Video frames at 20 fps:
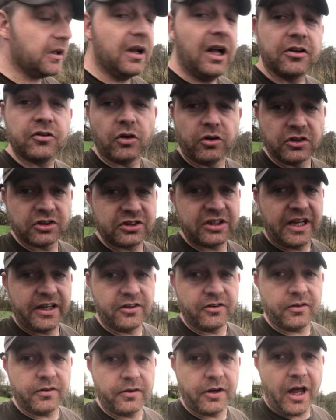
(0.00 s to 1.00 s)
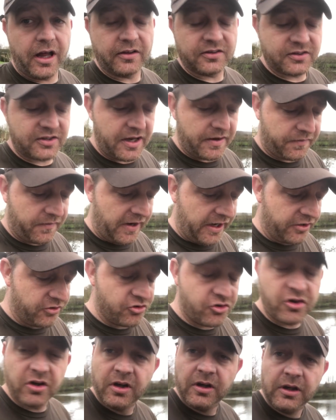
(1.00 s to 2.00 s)
a stiff
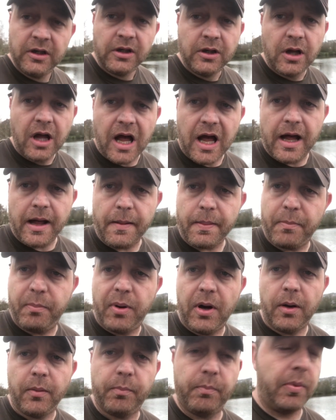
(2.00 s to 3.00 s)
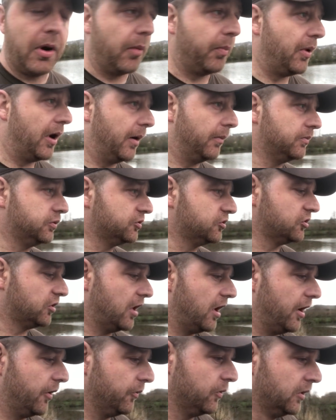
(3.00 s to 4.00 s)
hinge pop up.
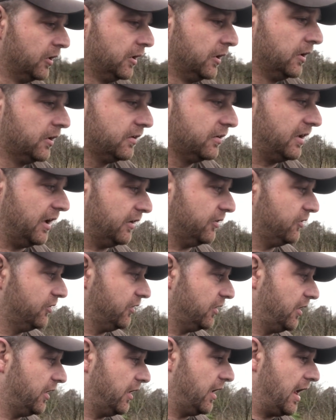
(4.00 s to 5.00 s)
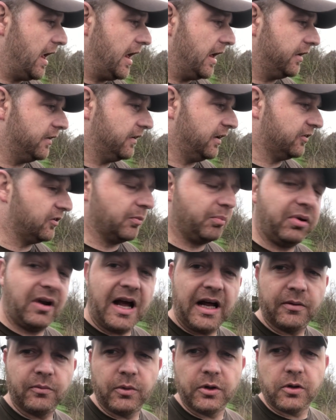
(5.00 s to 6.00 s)
So that's the
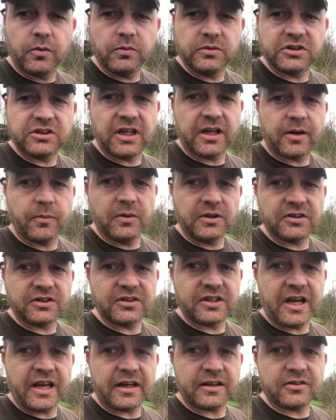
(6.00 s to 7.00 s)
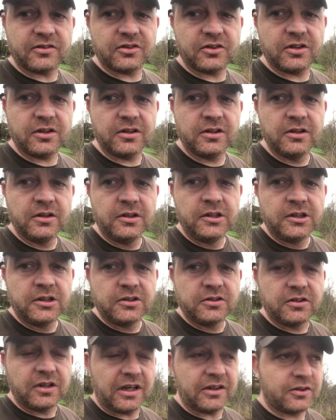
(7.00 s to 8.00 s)
plan. We're sticking with the sticks.
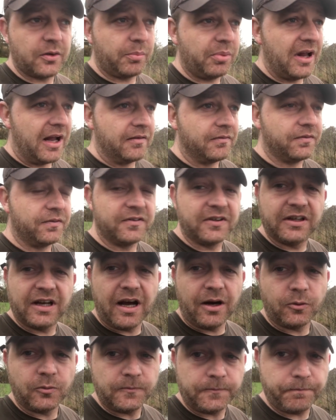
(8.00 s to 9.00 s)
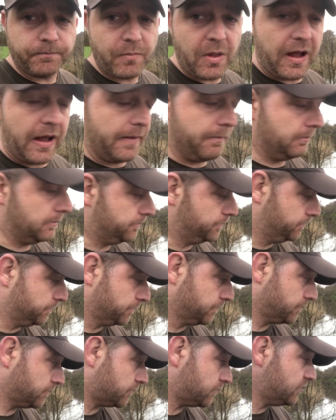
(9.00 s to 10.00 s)
So that's the plan for now.
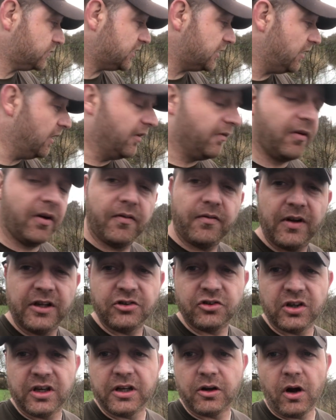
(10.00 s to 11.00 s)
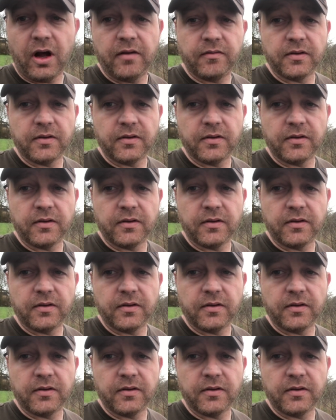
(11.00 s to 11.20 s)
I've eventually got